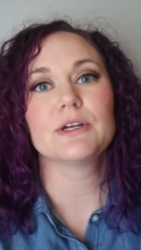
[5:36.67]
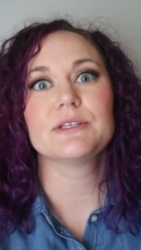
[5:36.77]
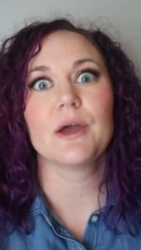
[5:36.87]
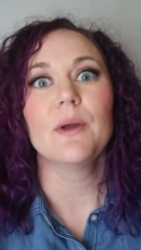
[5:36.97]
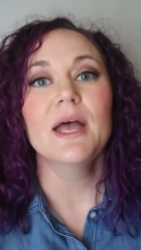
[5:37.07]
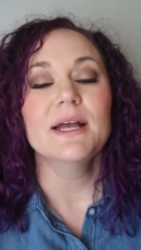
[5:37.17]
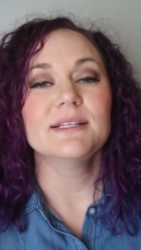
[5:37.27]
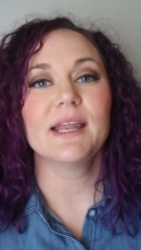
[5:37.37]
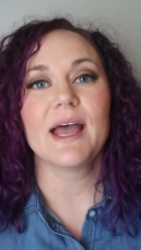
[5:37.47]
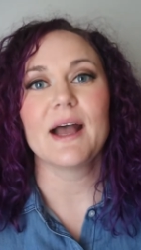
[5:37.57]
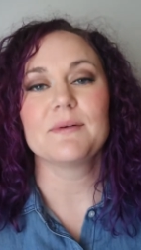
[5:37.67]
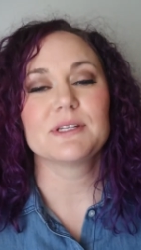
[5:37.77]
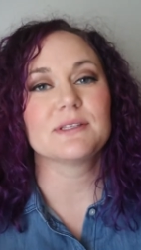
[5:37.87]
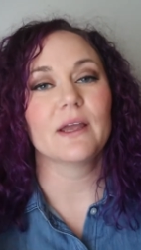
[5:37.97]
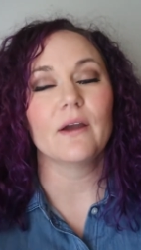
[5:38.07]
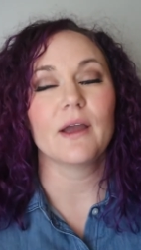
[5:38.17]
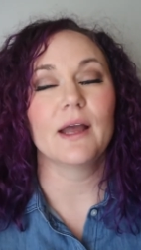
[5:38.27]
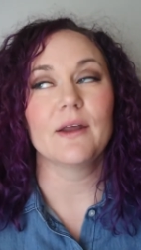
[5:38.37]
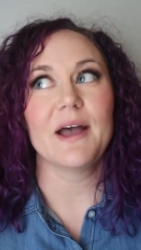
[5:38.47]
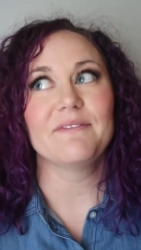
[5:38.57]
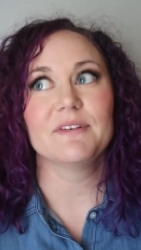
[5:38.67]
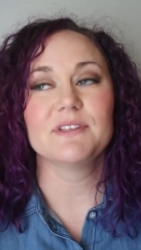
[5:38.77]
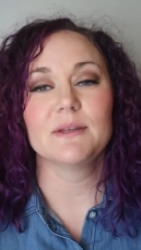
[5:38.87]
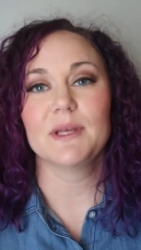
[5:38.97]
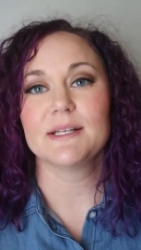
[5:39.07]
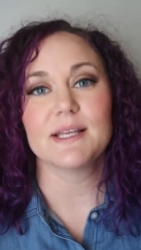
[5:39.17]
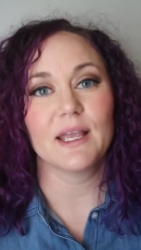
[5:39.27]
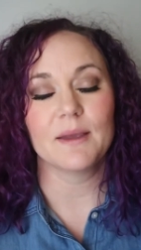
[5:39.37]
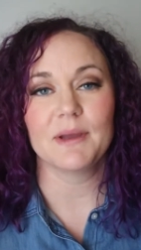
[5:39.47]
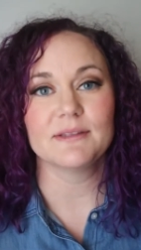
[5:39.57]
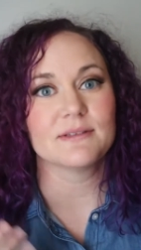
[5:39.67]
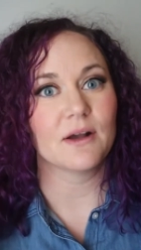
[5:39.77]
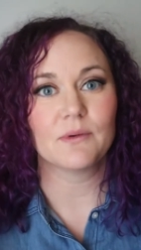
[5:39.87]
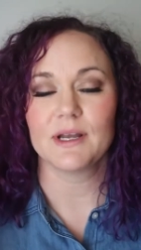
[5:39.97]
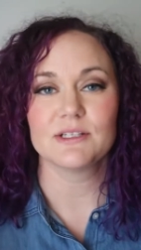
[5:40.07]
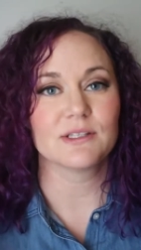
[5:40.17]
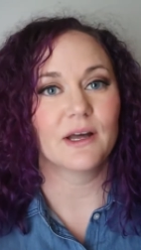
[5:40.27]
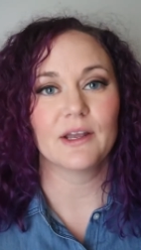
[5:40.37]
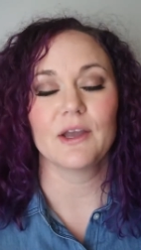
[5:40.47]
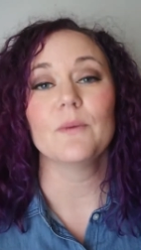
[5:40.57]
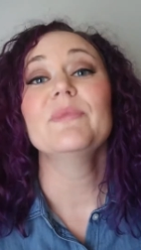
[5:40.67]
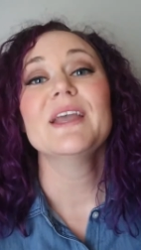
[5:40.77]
So today I was just like, okay, I know I have 15 minutes. I can't make this awkward. I just got to go.